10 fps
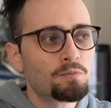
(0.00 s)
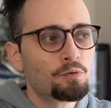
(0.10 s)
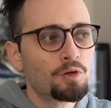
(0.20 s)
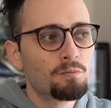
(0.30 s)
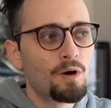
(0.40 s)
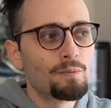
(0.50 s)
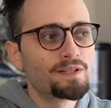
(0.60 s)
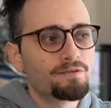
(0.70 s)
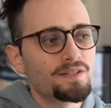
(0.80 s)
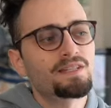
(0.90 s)
brutal
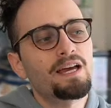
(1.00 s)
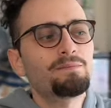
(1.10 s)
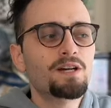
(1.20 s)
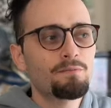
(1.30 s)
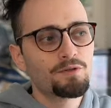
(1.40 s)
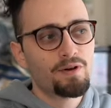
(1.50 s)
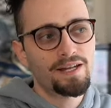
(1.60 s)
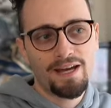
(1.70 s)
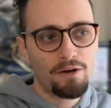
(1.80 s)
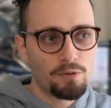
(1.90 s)
moment of this game comes
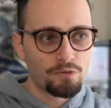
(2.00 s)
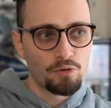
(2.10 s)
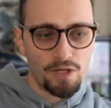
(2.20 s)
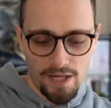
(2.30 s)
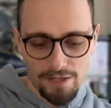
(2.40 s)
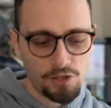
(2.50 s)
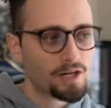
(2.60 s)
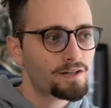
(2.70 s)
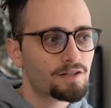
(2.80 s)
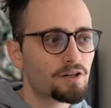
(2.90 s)
right now when rook a8
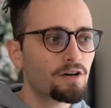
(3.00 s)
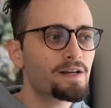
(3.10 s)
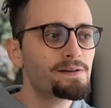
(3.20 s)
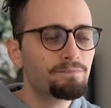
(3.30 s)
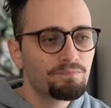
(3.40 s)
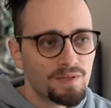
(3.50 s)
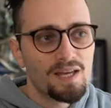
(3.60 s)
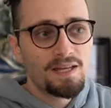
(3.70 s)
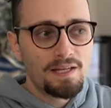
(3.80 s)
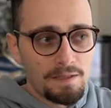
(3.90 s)
check is occurring.
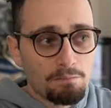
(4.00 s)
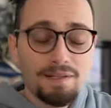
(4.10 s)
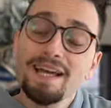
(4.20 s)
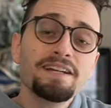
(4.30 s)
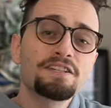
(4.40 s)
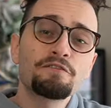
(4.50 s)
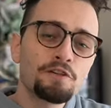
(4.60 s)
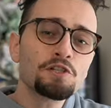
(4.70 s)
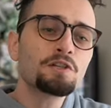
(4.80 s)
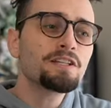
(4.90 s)
Black is
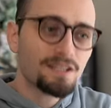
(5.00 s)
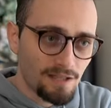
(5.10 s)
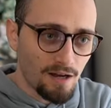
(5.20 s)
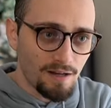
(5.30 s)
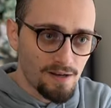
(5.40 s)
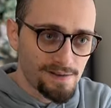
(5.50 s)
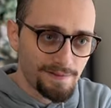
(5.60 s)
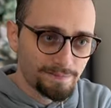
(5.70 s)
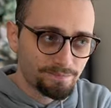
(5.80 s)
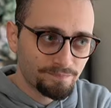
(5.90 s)
officially stuck
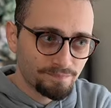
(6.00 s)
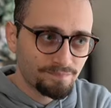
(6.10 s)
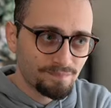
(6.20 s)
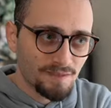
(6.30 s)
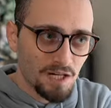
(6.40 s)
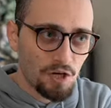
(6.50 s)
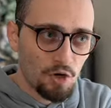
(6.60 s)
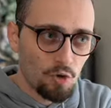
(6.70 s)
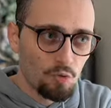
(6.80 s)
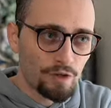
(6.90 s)

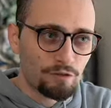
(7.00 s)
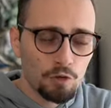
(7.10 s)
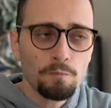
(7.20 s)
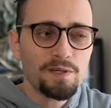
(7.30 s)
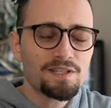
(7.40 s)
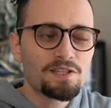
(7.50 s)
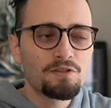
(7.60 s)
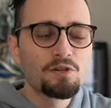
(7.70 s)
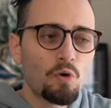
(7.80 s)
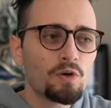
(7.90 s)
with two pieces
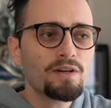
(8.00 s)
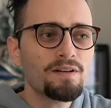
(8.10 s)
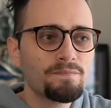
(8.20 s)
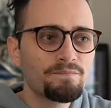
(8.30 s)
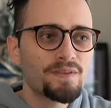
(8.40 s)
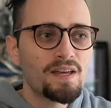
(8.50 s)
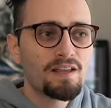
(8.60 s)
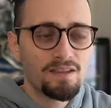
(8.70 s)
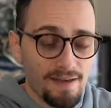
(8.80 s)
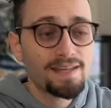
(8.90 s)
in the corner.
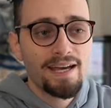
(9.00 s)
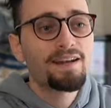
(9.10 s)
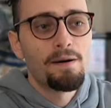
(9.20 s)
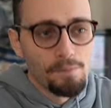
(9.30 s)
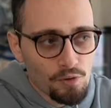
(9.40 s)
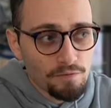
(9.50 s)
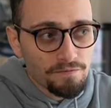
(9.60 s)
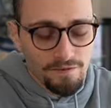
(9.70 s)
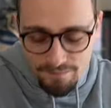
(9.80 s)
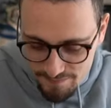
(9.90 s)
They cannot
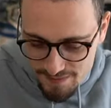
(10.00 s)
move.